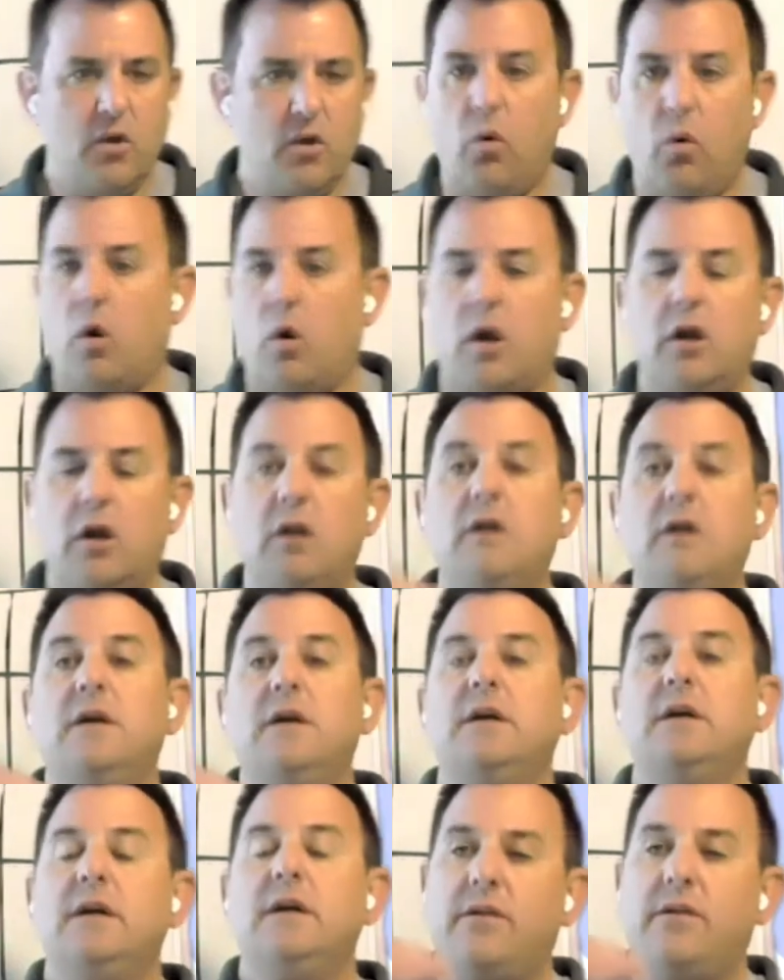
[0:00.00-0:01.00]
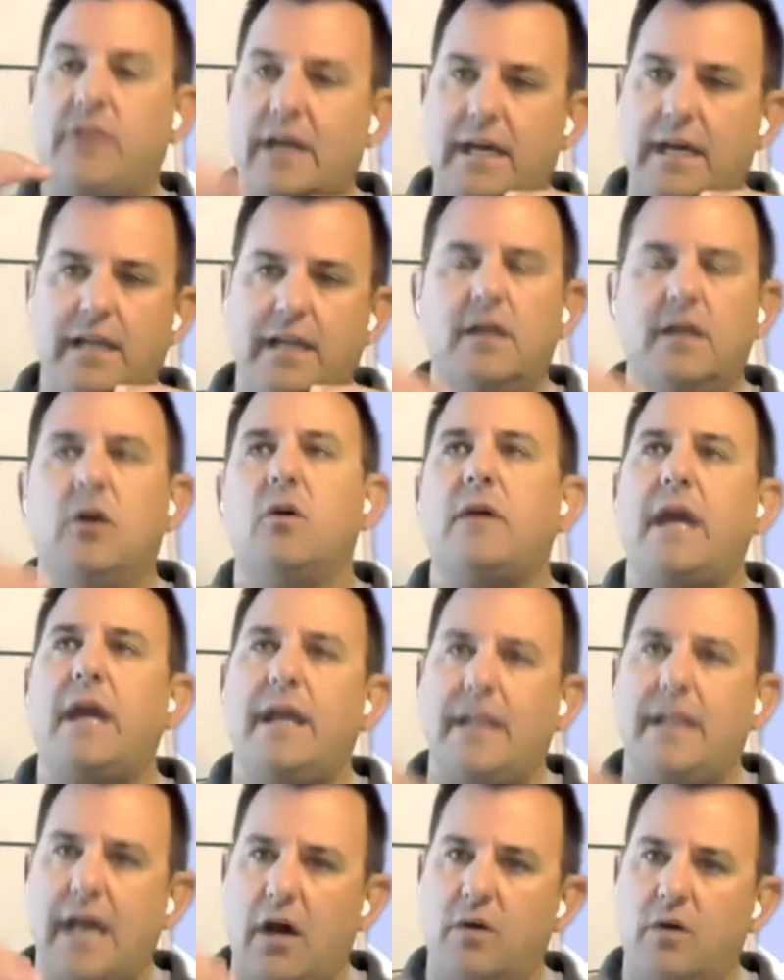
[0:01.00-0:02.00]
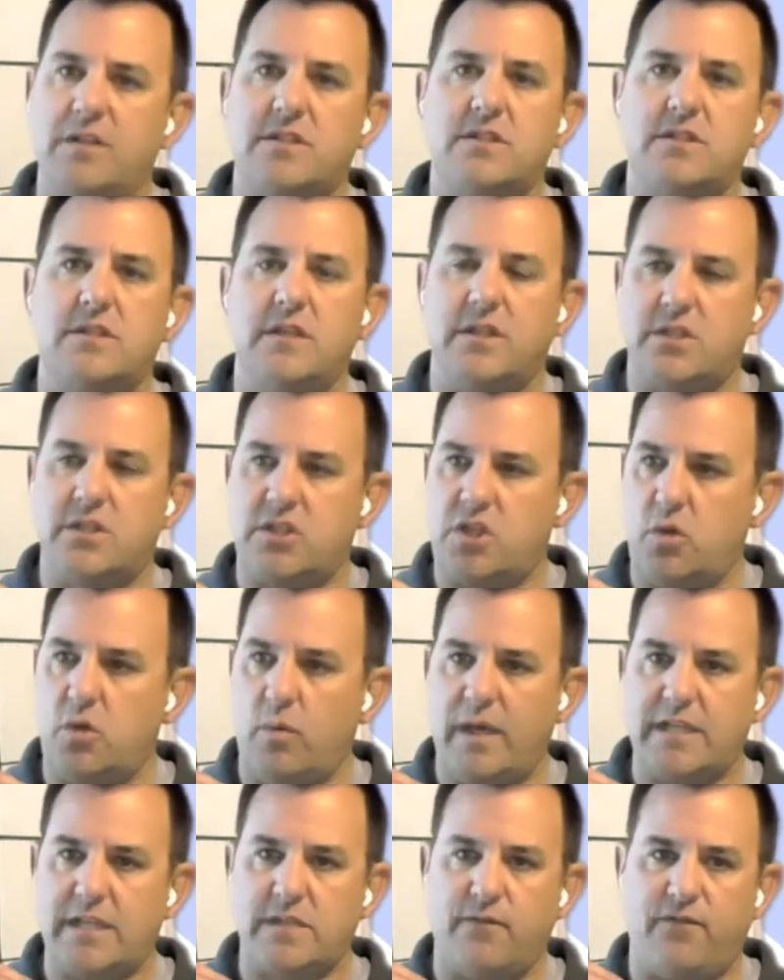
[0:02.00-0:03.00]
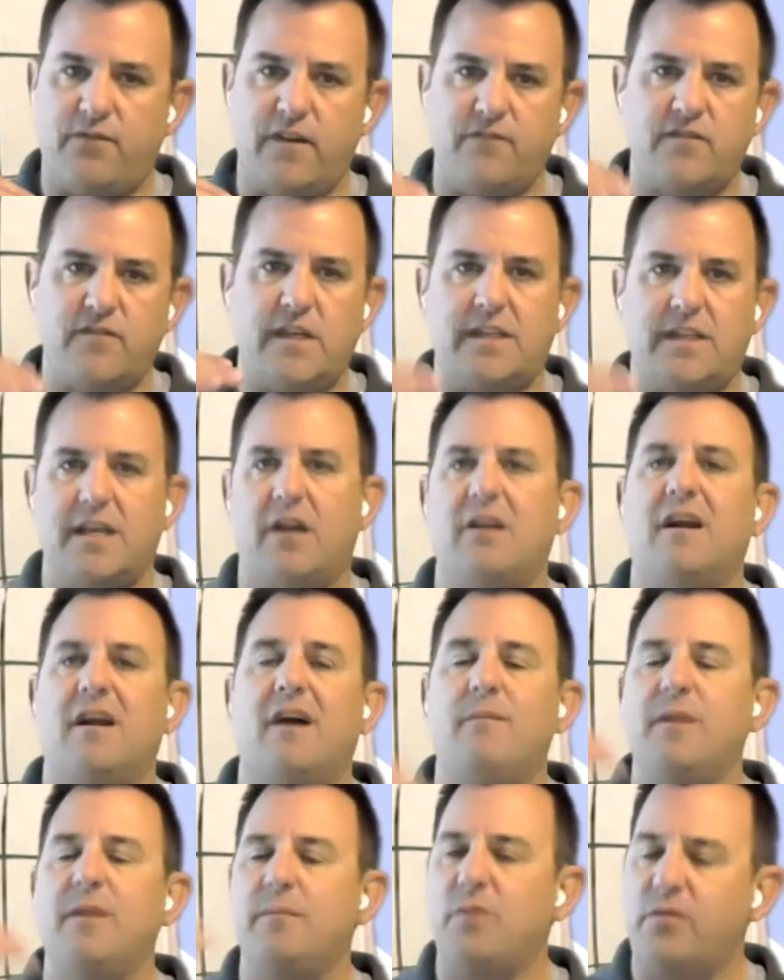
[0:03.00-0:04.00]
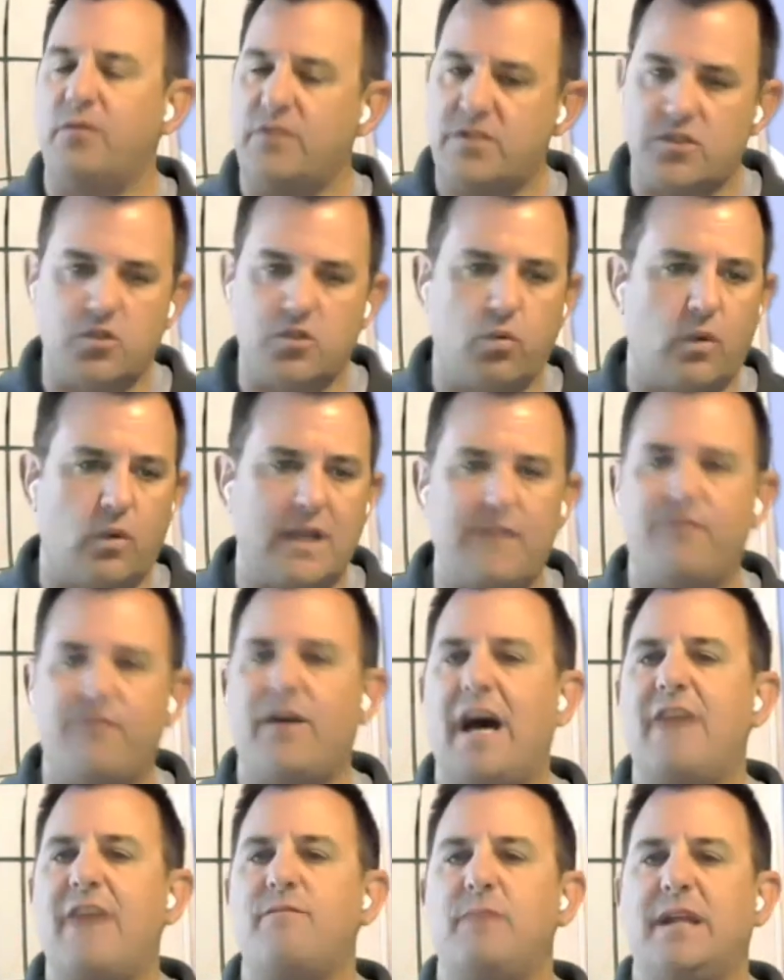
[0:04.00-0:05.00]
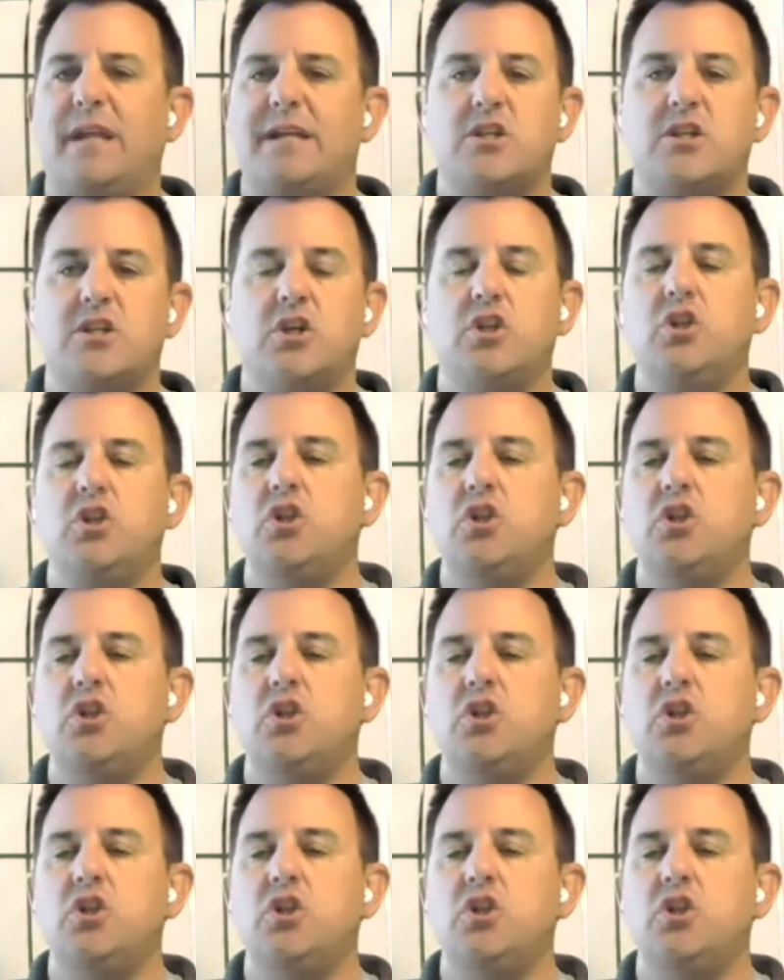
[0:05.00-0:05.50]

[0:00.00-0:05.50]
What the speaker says: Or then, okay, now it's 2 weeks of 15. Now, I'm going to move it to 25 minutes.